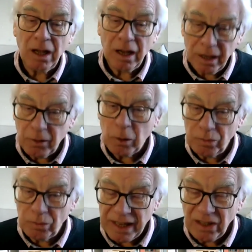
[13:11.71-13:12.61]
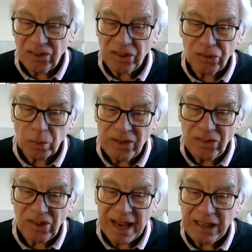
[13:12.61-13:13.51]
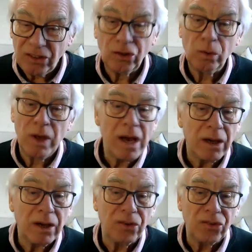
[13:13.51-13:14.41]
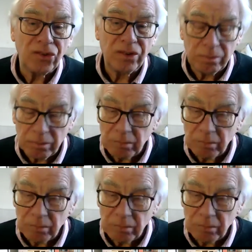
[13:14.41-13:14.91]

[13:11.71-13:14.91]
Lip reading: and opened in 1828, 2 years,